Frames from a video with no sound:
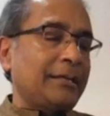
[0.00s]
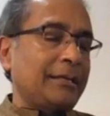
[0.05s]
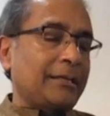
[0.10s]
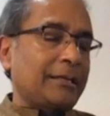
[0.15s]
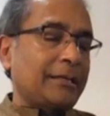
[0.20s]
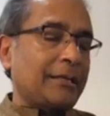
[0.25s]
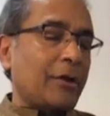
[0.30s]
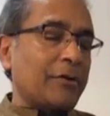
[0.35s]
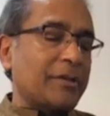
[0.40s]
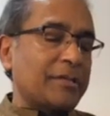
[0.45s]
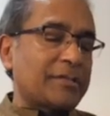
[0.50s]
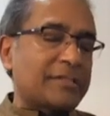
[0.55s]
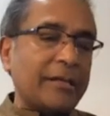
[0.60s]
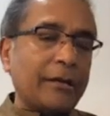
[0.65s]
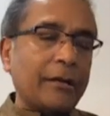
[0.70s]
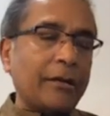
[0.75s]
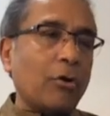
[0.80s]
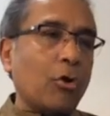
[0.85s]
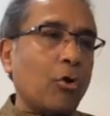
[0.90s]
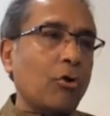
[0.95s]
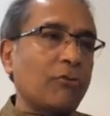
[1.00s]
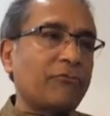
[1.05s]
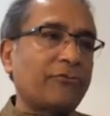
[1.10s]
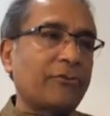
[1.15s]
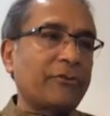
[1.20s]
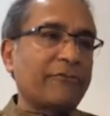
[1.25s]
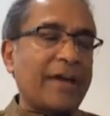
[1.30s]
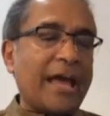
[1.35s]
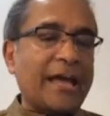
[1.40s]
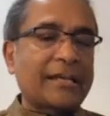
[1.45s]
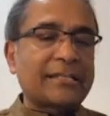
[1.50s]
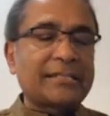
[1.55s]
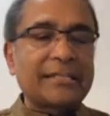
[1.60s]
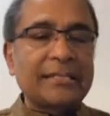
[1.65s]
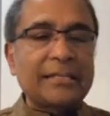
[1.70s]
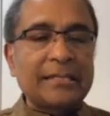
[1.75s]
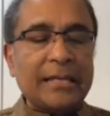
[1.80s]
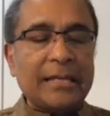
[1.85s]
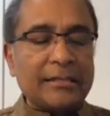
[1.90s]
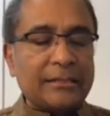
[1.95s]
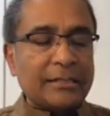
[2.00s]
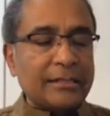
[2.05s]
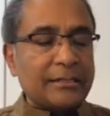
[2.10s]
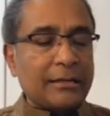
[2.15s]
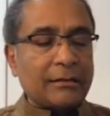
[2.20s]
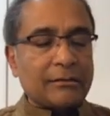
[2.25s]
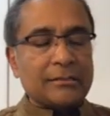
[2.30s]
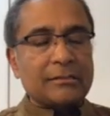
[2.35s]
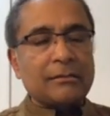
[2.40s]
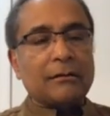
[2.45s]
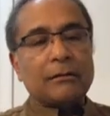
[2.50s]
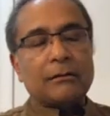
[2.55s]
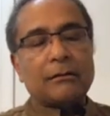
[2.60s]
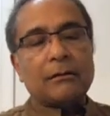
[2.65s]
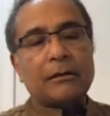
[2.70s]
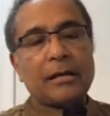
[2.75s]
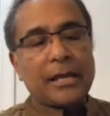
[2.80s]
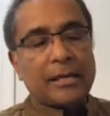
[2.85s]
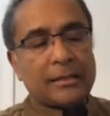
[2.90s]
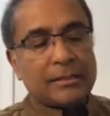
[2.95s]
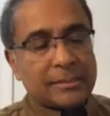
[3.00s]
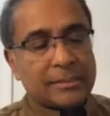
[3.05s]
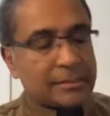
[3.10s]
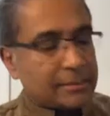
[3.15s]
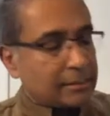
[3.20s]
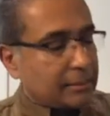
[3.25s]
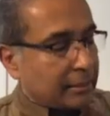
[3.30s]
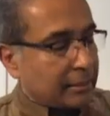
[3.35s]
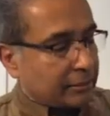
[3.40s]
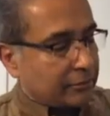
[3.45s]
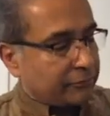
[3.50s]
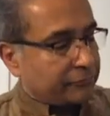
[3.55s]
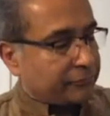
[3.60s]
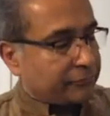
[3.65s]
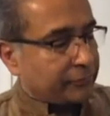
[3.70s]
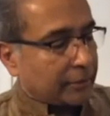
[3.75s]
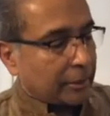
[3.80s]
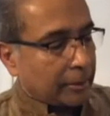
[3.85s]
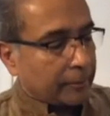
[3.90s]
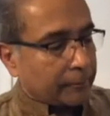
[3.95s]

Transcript: Now, is there a hope for vaccine? I think Dr. Sarkar has kind of